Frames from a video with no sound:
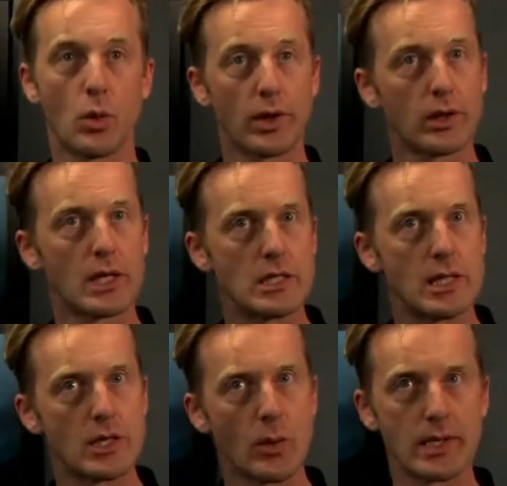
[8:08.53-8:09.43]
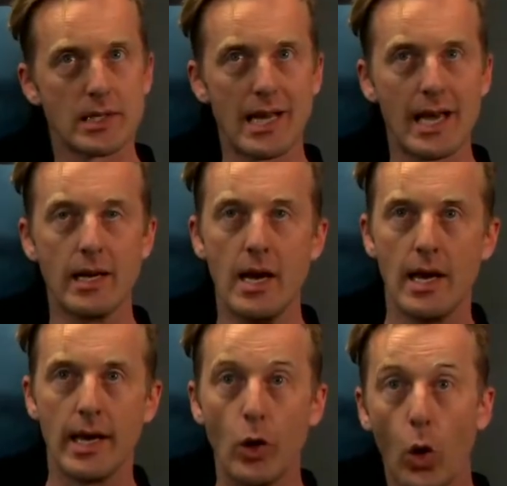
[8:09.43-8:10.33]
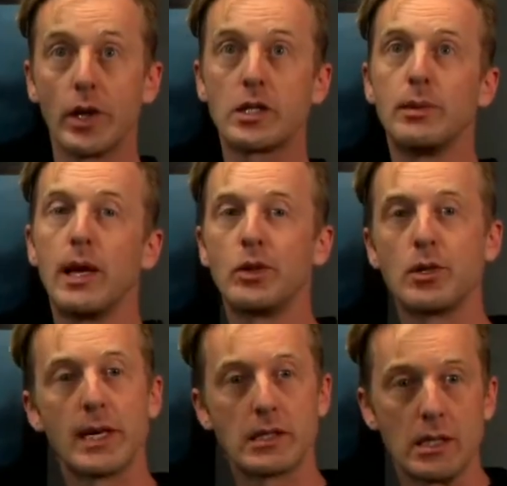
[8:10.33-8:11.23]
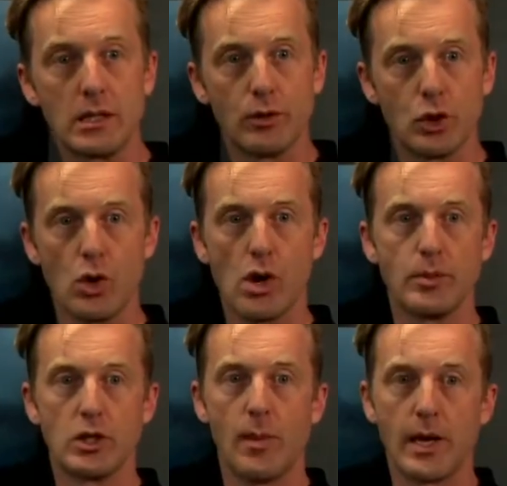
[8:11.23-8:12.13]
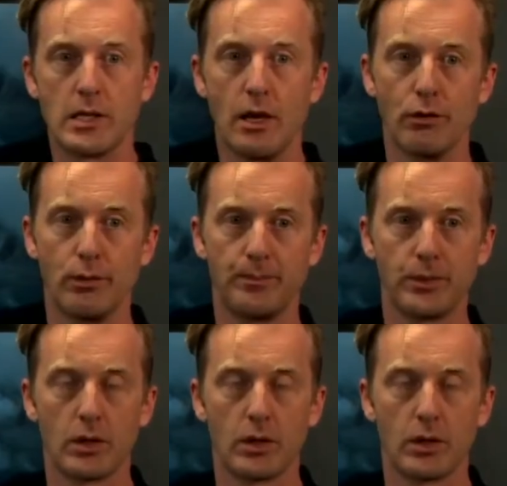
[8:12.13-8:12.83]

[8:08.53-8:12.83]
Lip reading: What are the things you need to understand in order to be able to make sense of the talk I'm just about to give?